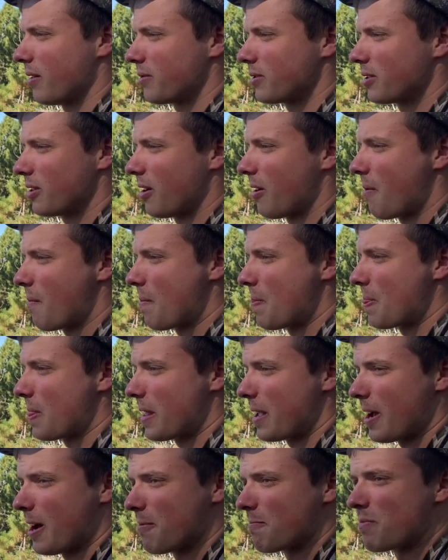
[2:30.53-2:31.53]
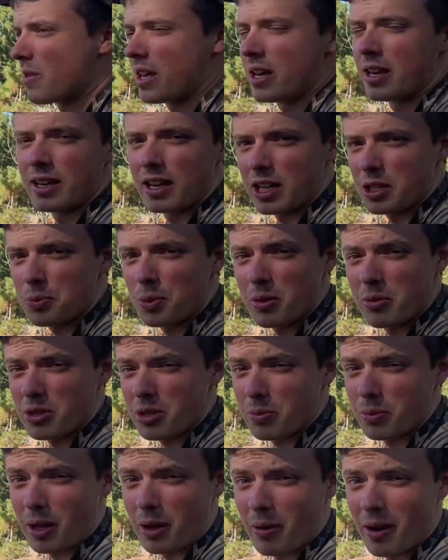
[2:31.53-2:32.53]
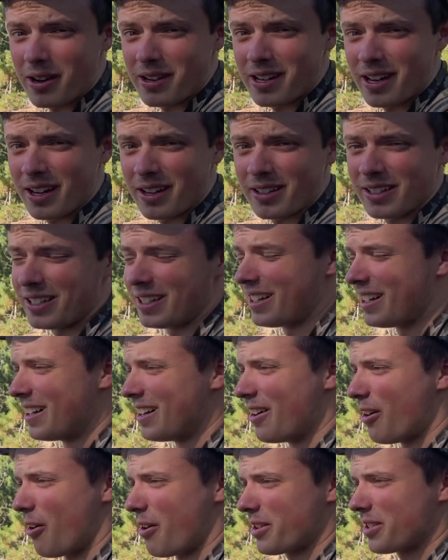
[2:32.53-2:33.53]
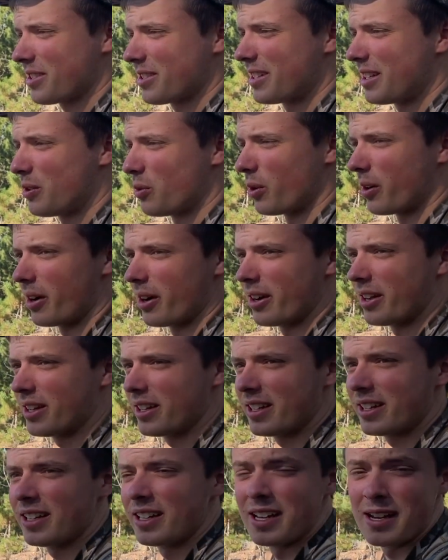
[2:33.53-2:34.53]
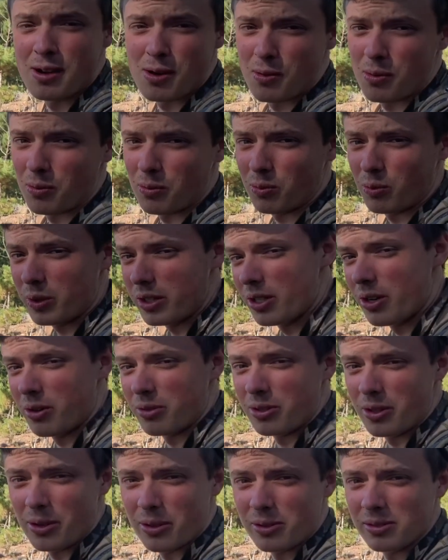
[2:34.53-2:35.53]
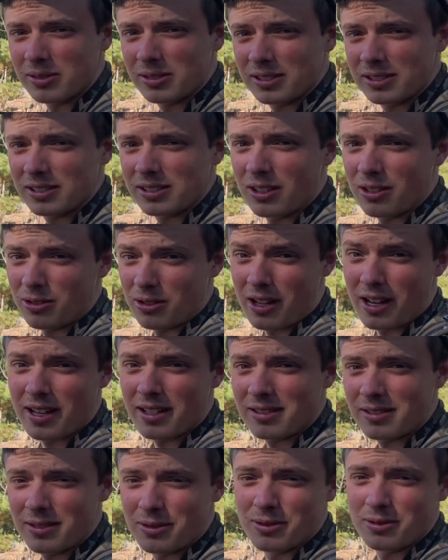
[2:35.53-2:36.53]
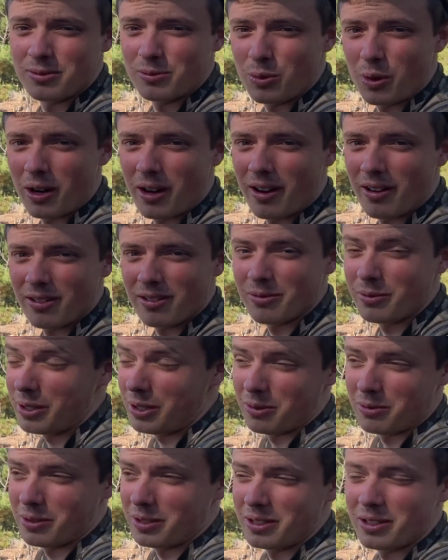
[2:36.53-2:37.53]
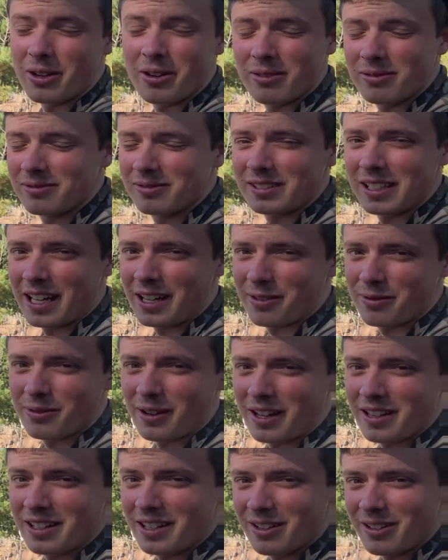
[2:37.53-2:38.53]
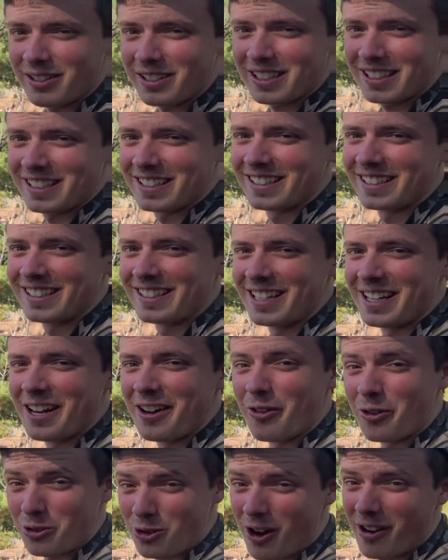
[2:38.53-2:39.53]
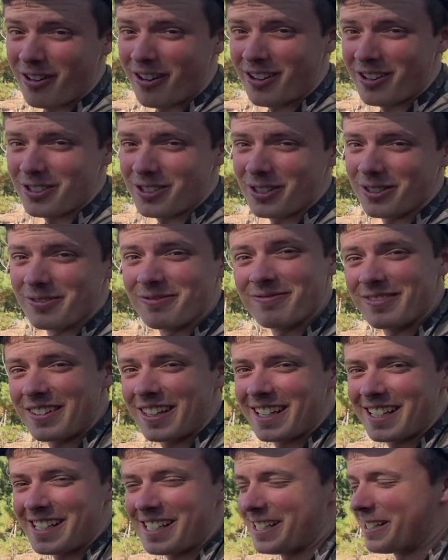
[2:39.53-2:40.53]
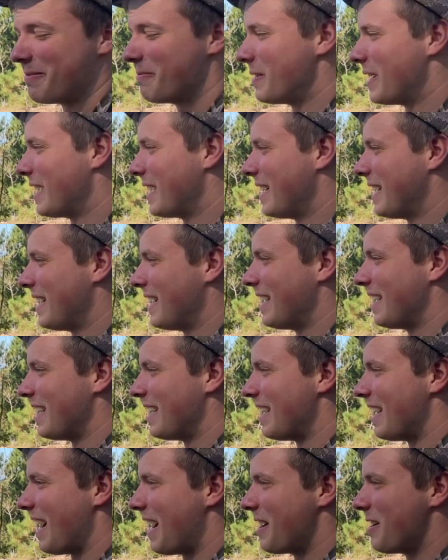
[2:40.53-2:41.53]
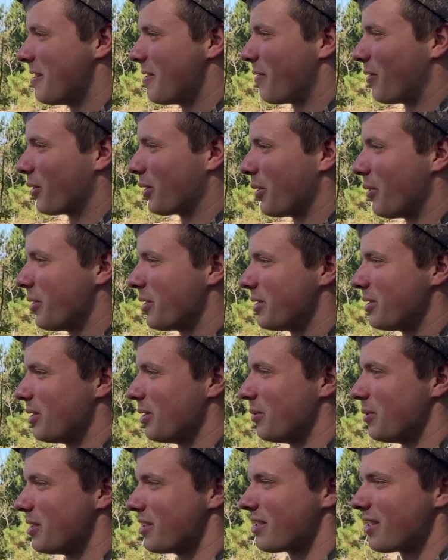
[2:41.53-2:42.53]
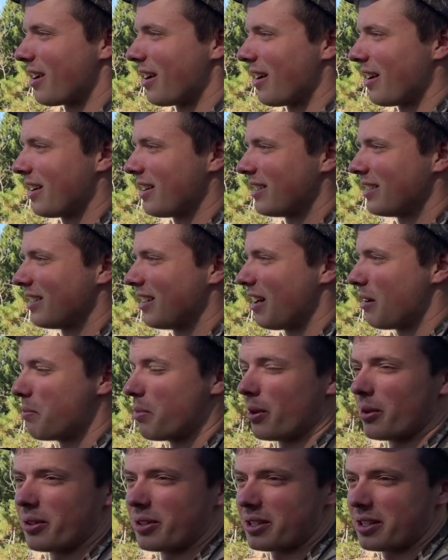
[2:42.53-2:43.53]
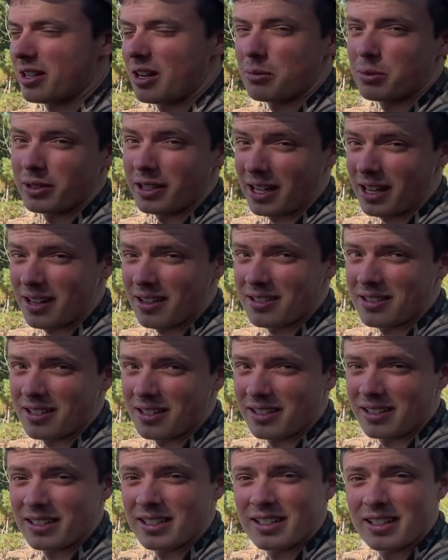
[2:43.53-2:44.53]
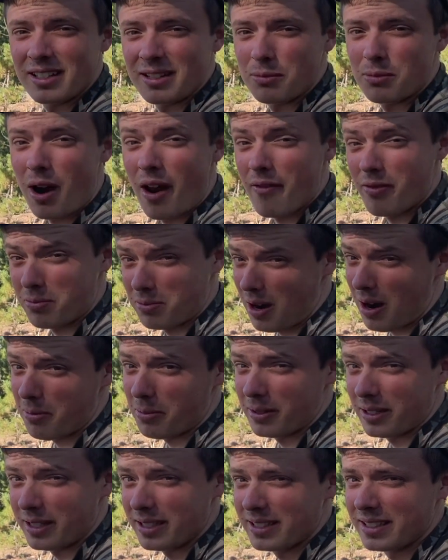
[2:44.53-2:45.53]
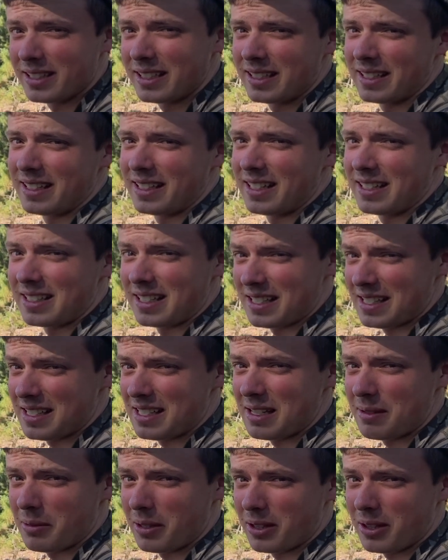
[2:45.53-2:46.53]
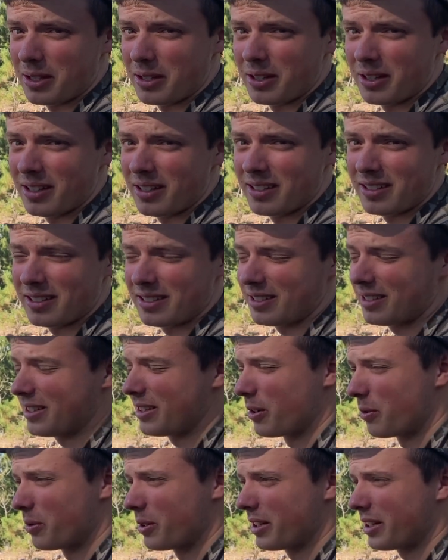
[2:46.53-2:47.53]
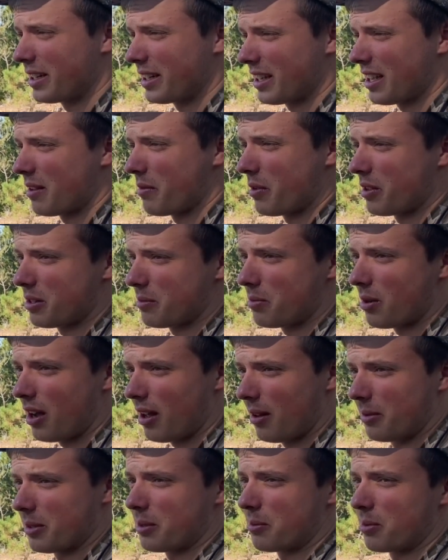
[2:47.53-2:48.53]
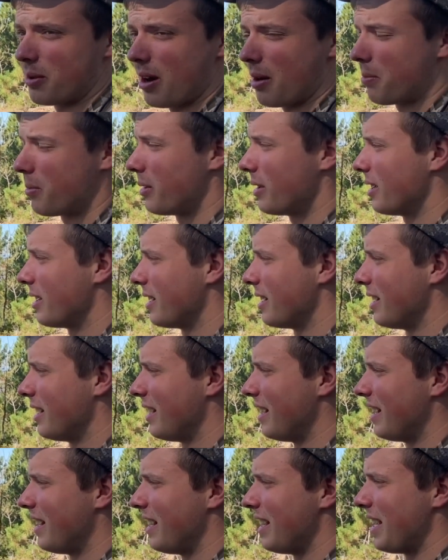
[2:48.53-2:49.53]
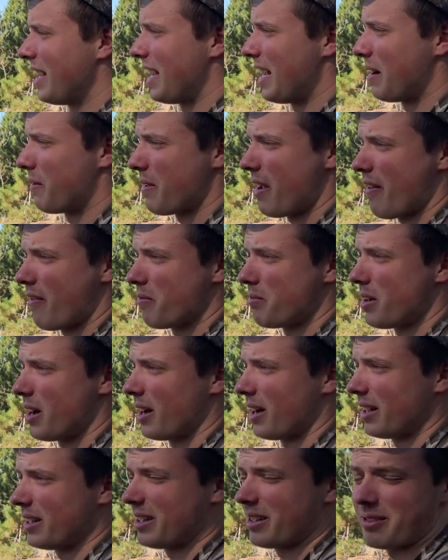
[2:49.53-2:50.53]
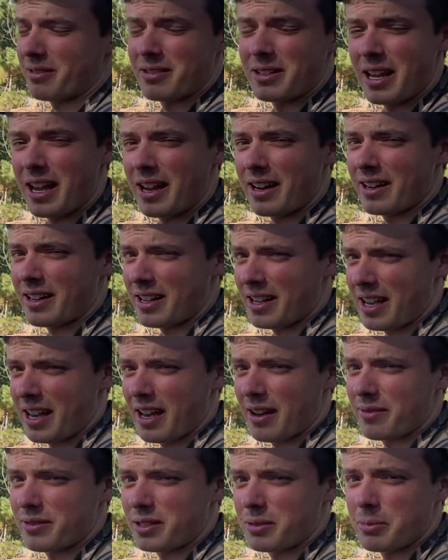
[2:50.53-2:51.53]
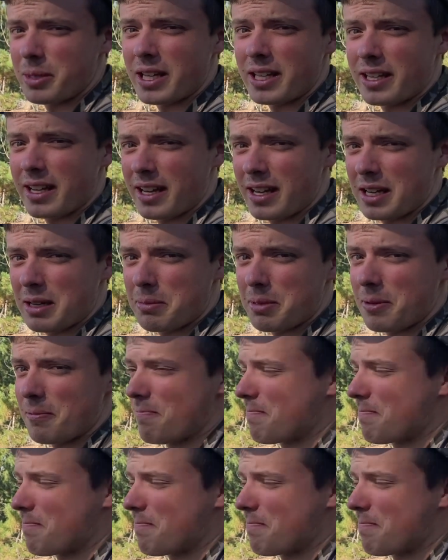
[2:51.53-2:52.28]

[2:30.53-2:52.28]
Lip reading: So yeah, that's pretty much the play right now. Honestly, we don't know a lot where we don't really know how to find the elk. We're trying hard to. I don't know if we're going to. We saw a bull and a couple cows on private property. Doesn't seem like they're really going to come onto public property, and we have about another day and a half to make it happen.